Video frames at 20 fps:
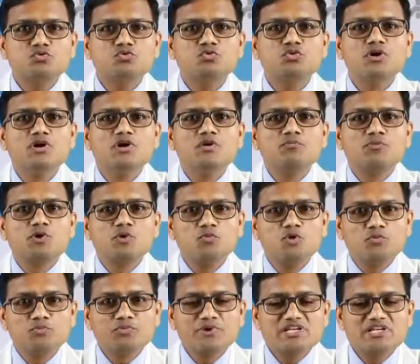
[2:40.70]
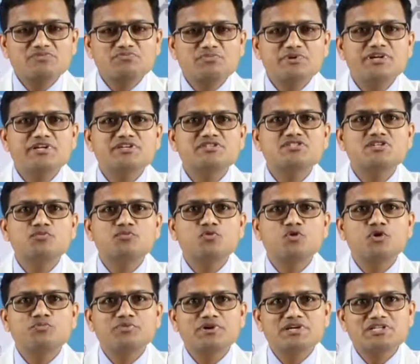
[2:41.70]
healthcare workers who
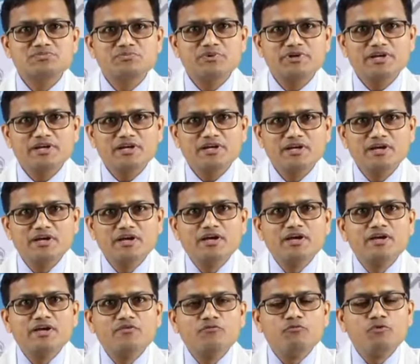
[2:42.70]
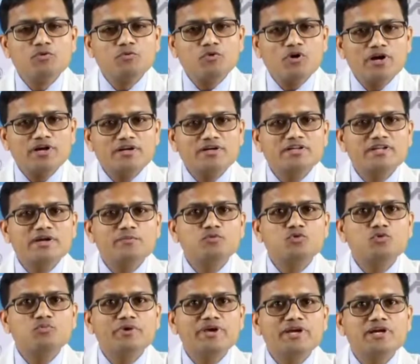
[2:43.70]
promote breastfeeding, support breastfeeding.
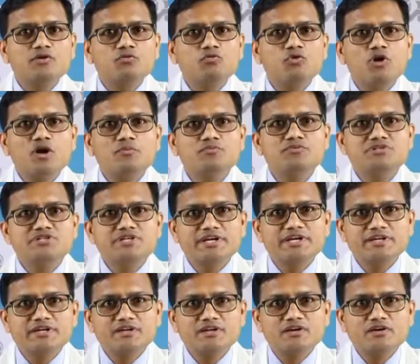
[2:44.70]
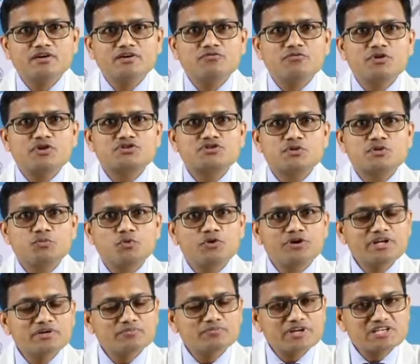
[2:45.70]
We want them to make a warm
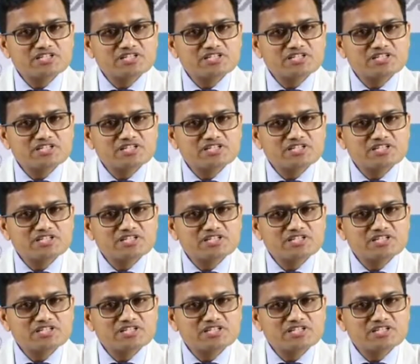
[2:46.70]
chain